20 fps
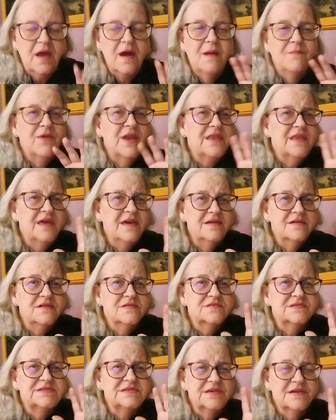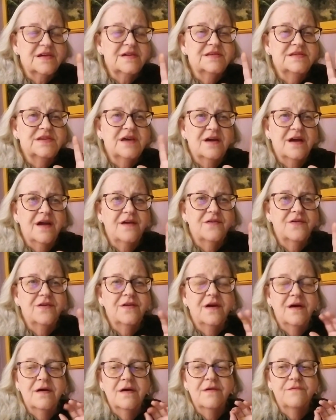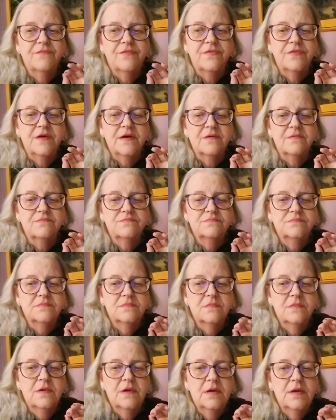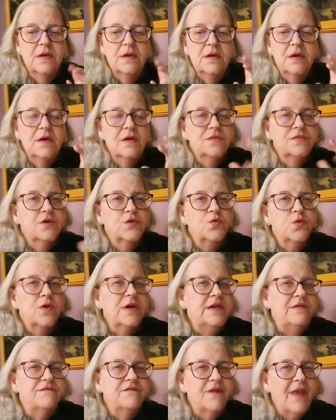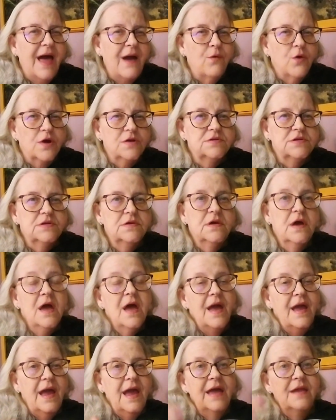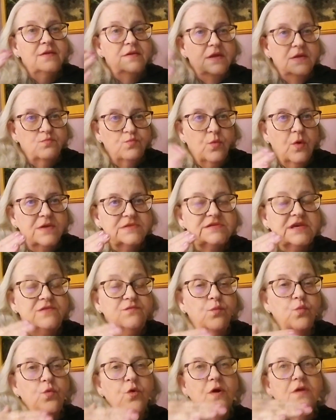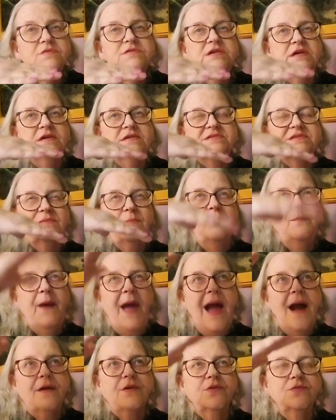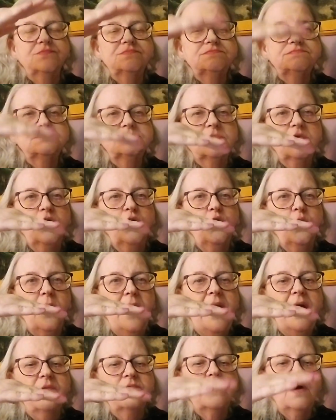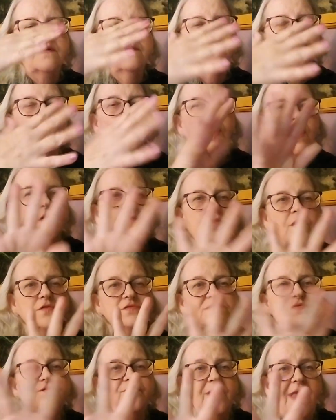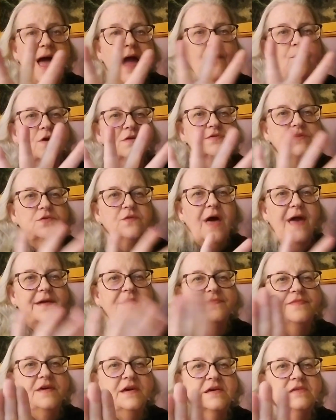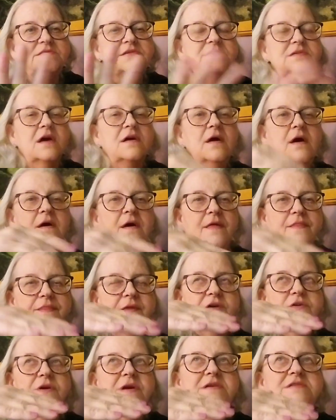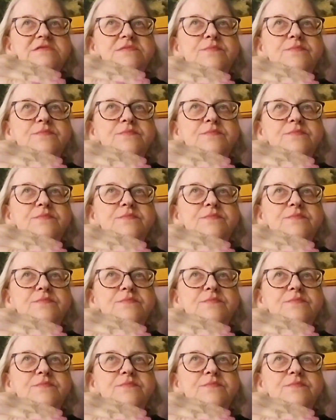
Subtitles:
I'm a little sick and tired of the green flowers. And what's even worse is the background of where those flowers are like this. There is